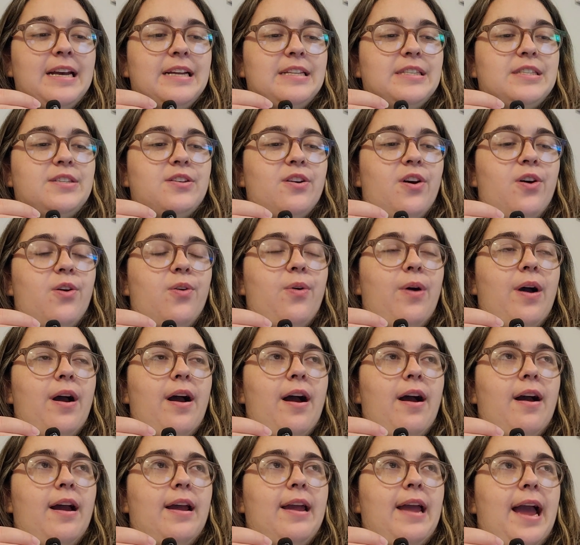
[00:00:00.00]
And so
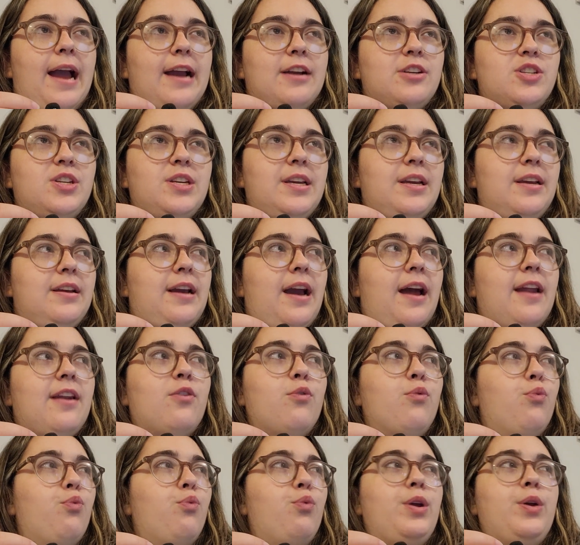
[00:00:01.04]
I actually kind
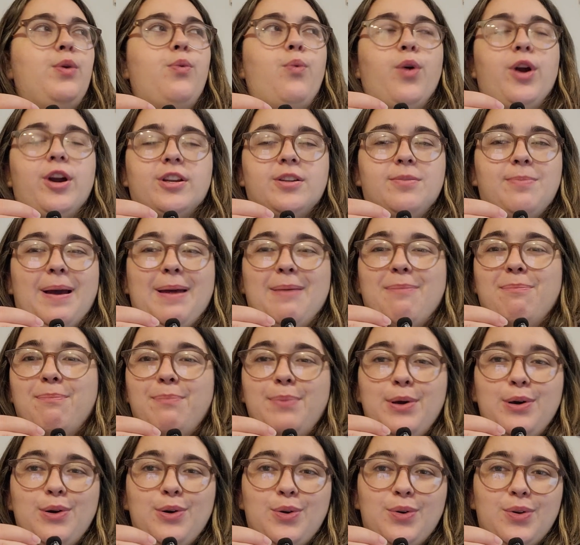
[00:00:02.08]
of reworked my
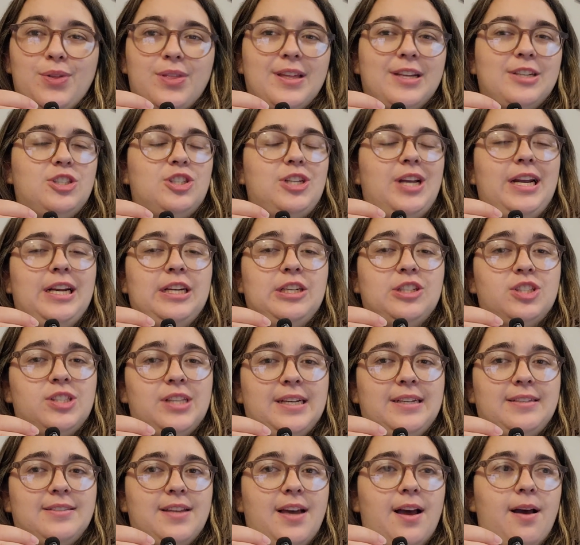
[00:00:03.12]
booth and changed
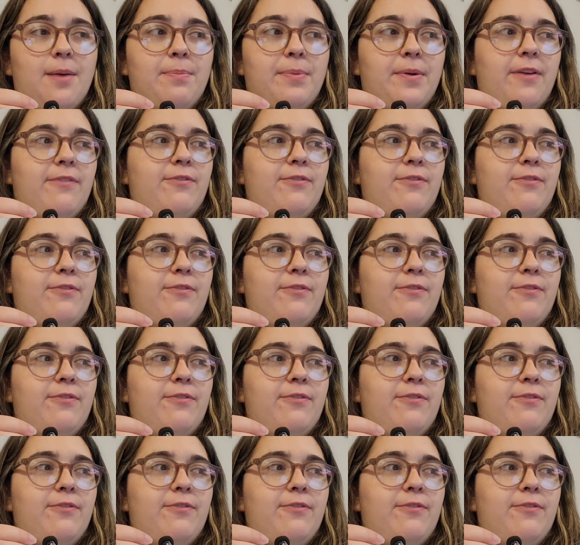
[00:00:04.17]
things up.